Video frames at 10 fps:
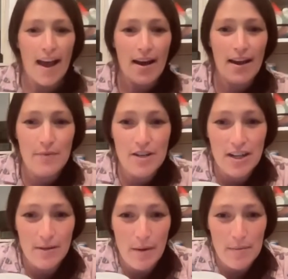I have my
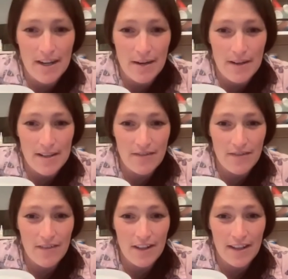shallot mate potato mates, never
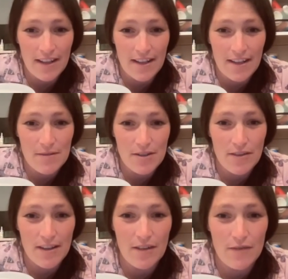have anything in them, so I
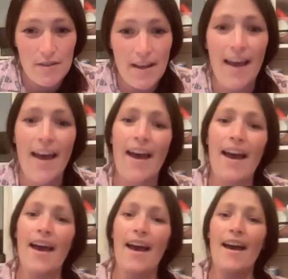think I've used.
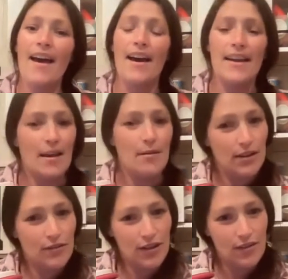I can't
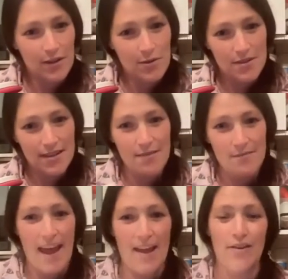believe you never used them,
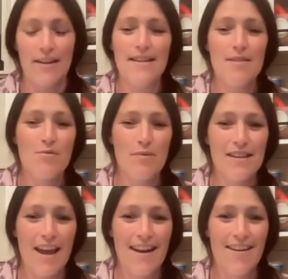Kat. You need to eat more
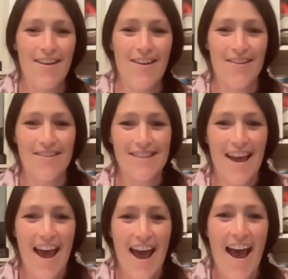potatoes.
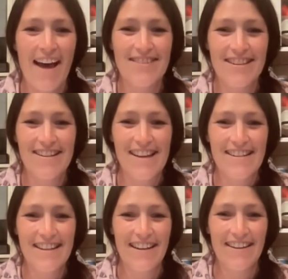I'm so excited
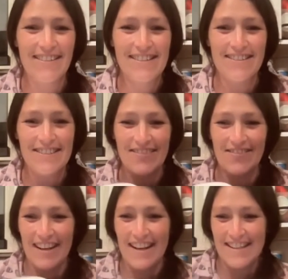to get yours. Awesome,
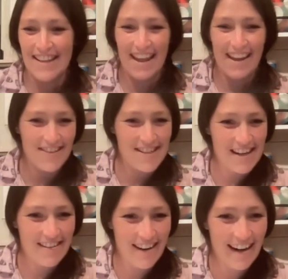Vanessa. Thank you for
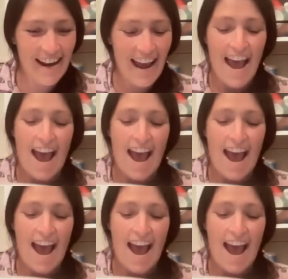sharing.